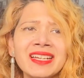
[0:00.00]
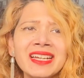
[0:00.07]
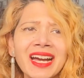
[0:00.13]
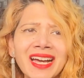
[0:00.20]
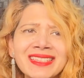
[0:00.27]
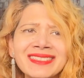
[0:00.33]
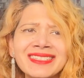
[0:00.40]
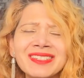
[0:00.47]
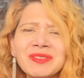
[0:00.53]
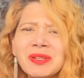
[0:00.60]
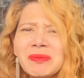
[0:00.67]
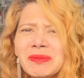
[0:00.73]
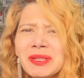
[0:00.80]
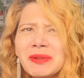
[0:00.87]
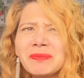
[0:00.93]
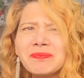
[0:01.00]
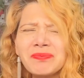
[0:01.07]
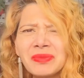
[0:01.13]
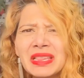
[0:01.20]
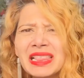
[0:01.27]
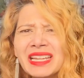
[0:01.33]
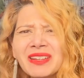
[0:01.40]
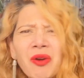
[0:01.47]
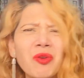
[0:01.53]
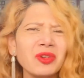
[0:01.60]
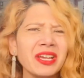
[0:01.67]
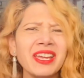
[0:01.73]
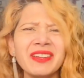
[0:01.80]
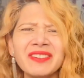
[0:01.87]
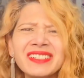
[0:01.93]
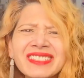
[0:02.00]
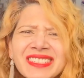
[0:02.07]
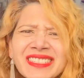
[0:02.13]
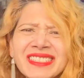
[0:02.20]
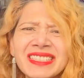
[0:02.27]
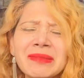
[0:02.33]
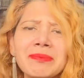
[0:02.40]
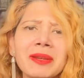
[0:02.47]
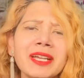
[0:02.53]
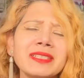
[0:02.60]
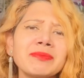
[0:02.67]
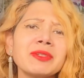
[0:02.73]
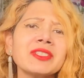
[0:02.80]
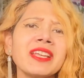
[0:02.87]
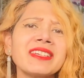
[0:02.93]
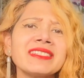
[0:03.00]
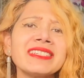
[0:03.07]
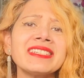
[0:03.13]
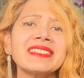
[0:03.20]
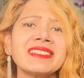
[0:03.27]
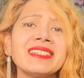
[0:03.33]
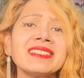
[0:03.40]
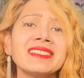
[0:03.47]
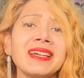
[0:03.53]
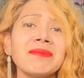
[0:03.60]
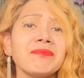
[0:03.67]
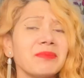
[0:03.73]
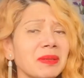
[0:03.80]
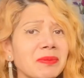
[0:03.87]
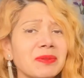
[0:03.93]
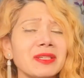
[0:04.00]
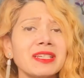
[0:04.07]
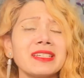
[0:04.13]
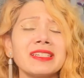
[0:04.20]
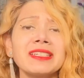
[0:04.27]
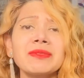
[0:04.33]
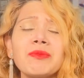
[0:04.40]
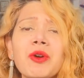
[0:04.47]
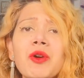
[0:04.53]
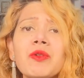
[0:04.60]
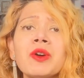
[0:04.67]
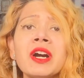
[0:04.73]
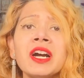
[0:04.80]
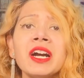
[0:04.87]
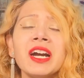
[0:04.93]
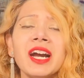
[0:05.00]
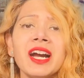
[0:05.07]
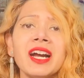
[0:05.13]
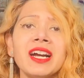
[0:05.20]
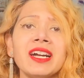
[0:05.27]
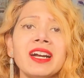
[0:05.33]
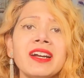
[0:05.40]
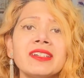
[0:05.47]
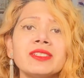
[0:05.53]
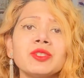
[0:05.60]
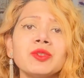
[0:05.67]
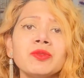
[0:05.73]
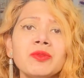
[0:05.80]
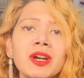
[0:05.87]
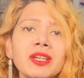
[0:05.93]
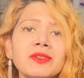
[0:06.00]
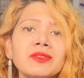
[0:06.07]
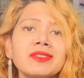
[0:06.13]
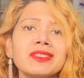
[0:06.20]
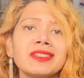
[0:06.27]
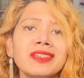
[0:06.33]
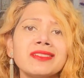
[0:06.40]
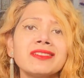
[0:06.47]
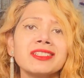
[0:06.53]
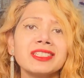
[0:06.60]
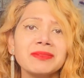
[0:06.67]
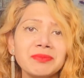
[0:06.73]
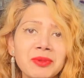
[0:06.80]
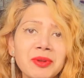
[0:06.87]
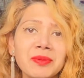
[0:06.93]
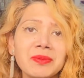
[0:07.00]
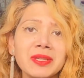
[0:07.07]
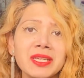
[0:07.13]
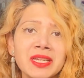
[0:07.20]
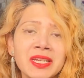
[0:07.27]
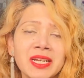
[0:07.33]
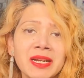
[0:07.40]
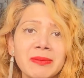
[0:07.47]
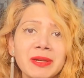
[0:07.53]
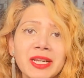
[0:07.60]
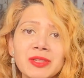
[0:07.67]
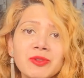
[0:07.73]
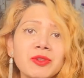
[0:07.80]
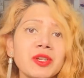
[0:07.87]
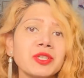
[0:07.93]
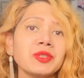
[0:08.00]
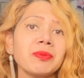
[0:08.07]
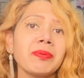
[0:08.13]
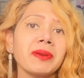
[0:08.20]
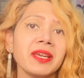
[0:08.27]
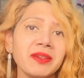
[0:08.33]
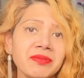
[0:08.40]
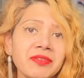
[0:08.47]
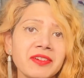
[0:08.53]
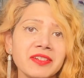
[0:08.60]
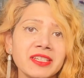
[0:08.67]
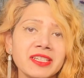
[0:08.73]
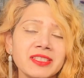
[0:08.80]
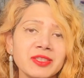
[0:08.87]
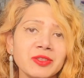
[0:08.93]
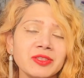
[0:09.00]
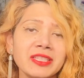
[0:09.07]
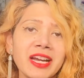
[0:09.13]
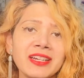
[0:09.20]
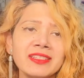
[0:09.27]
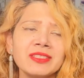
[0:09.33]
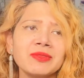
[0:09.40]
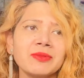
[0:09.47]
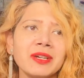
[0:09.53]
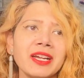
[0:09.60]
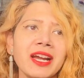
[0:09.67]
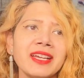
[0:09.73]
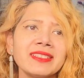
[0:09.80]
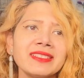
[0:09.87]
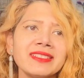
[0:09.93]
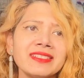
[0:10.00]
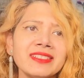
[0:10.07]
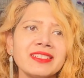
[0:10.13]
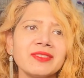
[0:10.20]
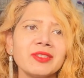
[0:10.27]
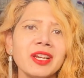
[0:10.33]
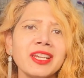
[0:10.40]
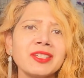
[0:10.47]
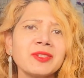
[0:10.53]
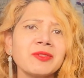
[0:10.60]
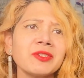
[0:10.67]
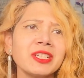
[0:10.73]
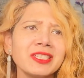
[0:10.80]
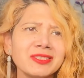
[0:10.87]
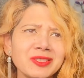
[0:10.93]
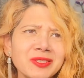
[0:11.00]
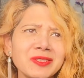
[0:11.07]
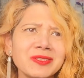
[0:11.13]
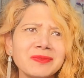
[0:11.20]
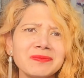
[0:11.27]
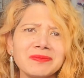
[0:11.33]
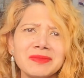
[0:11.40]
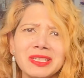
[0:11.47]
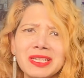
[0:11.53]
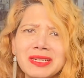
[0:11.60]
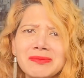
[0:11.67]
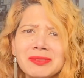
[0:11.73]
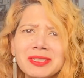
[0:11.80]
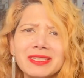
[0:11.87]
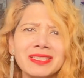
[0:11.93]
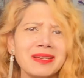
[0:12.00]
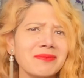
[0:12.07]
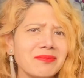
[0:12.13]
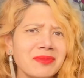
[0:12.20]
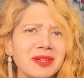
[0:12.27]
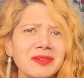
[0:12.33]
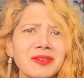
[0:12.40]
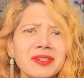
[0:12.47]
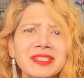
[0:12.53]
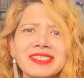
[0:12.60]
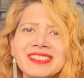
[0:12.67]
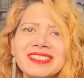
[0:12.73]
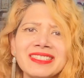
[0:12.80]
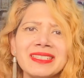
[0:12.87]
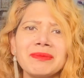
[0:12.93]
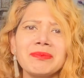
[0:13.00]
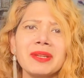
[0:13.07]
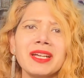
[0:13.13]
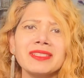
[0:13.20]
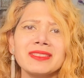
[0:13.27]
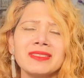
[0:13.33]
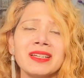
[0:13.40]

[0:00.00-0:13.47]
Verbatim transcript: I think it will be like okay on Disney Plus because I did see some people are like, whoa, uh, I do want to see this movie, but I don't want to pay for it. So that is why I think it, it will do a little bit number on Disney Plus,